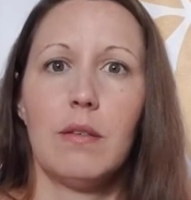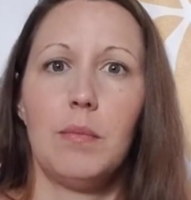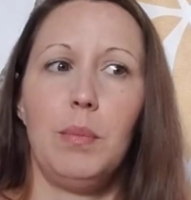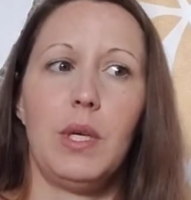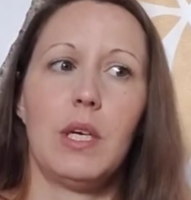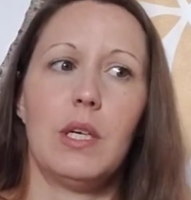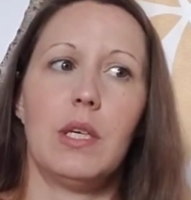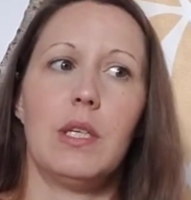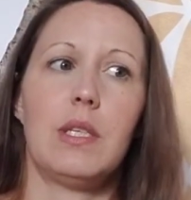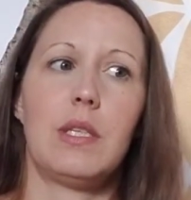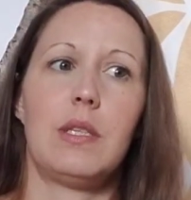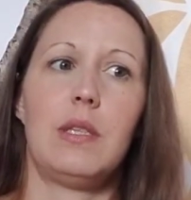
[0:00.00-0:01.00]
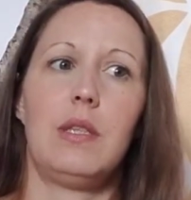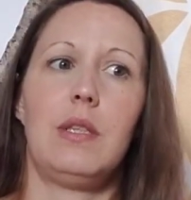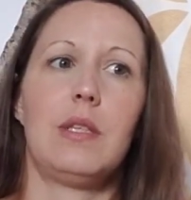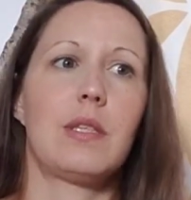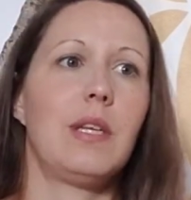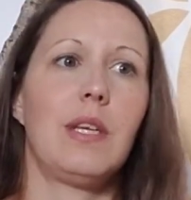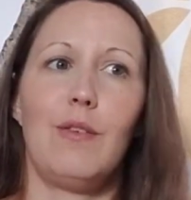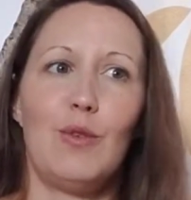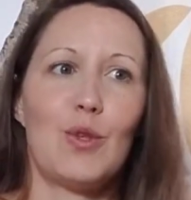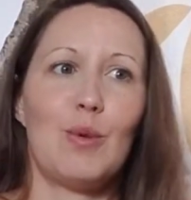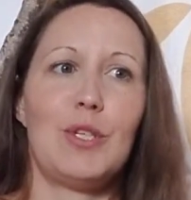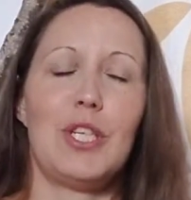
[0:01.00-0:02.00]
because it's going to give you
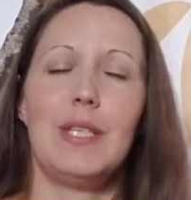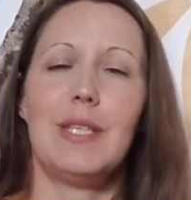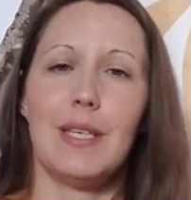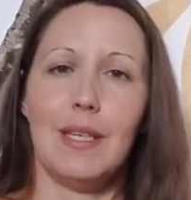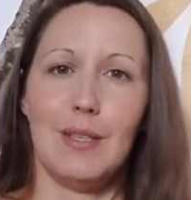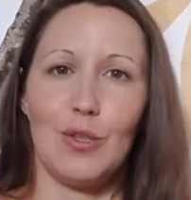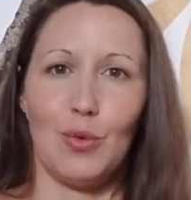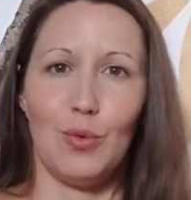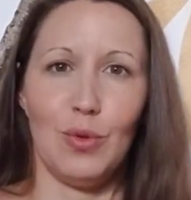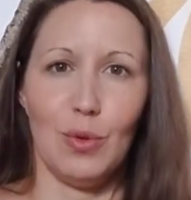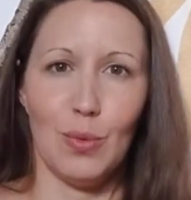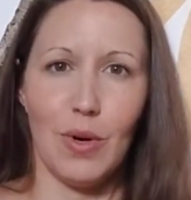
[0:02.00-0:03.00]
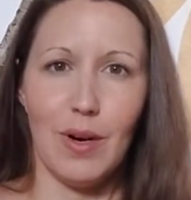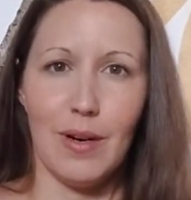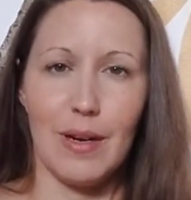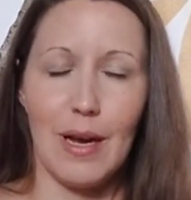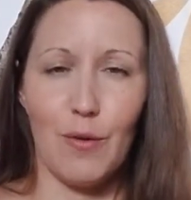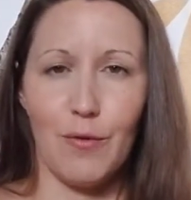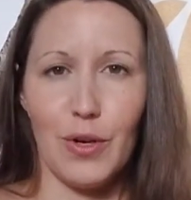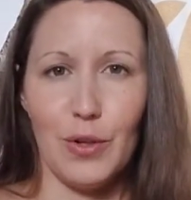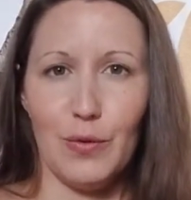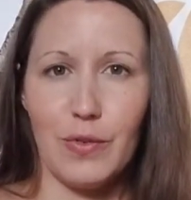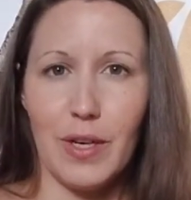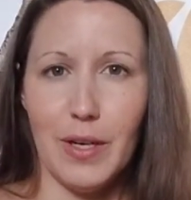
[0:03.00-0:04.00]
so much insight into who you are and how far
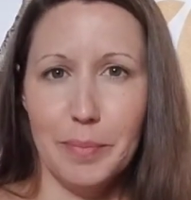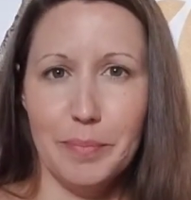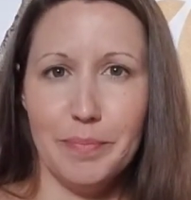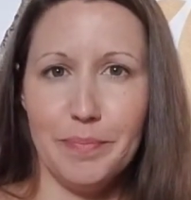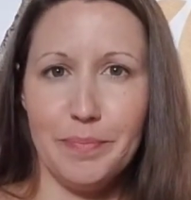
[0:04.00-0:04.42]
you've come.